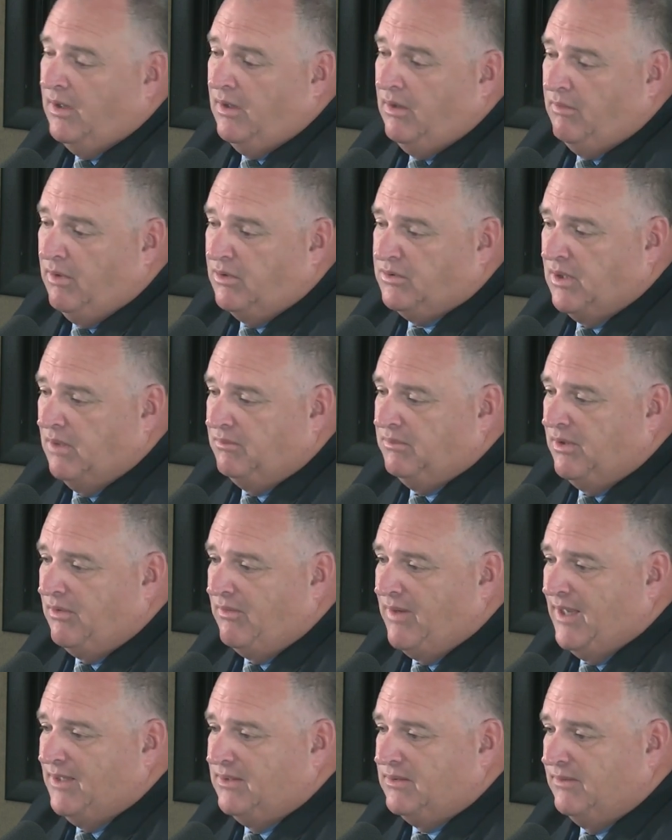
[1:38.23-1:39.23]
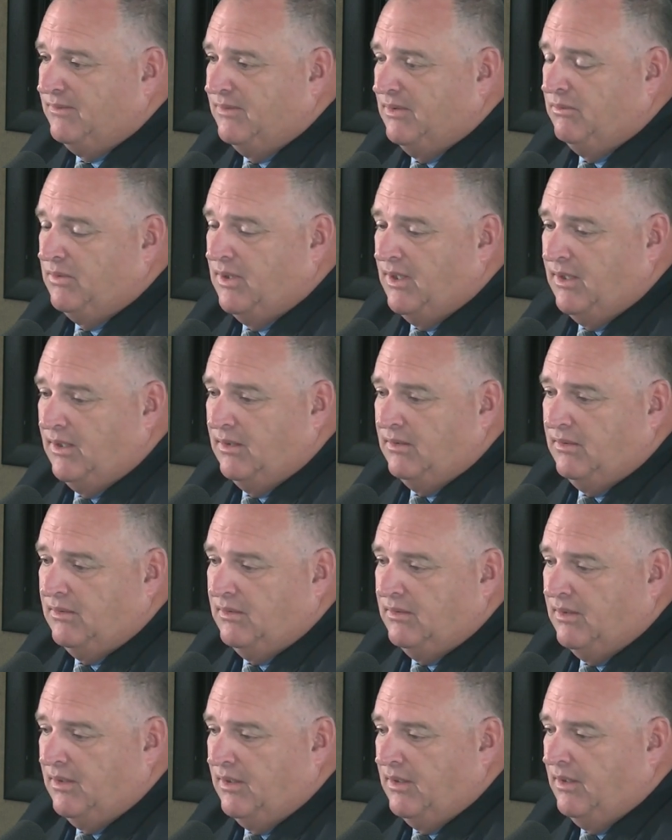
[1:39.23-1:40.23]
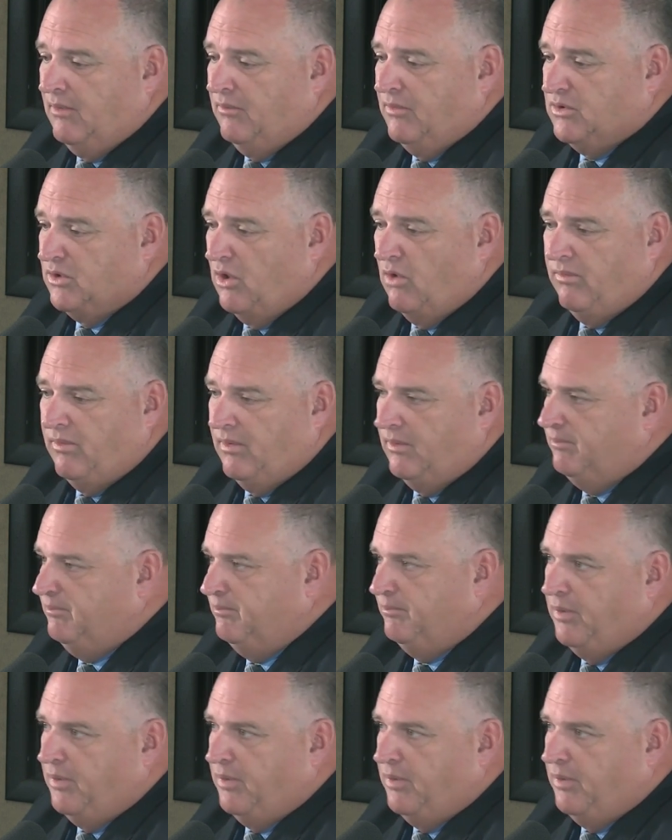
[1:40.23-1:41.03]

Rose up to the ranks of lieutenant, was over